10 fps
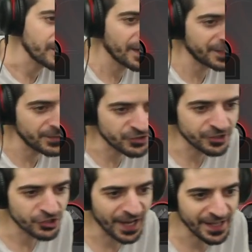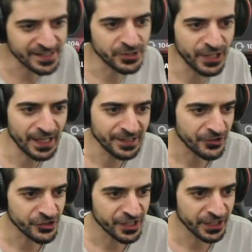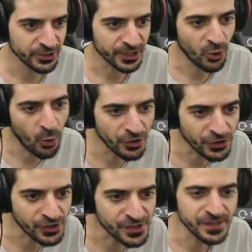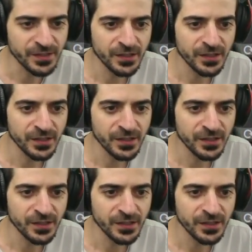It gives you the chance to get legendary corners.